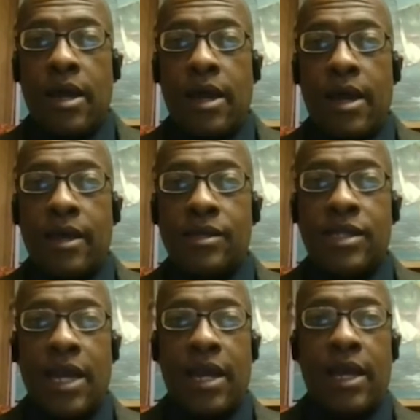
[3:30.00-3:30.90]
as
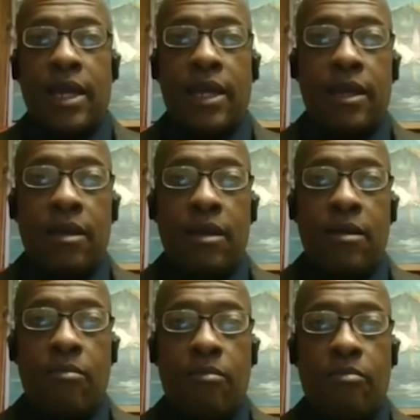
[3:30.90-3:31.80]
a
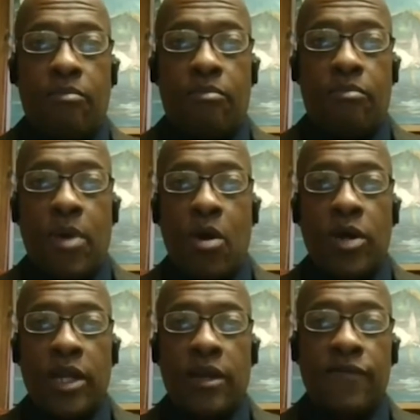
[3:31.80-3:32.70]

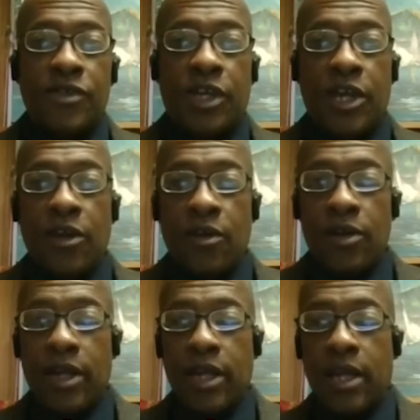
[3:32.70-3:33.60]
proponent of
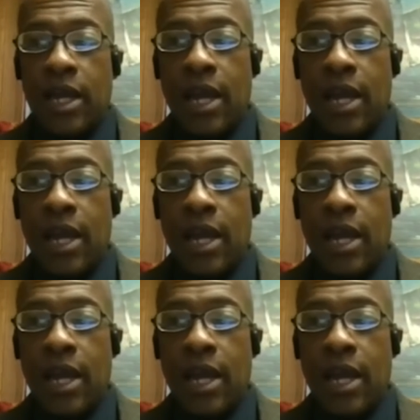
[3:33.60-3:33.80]
security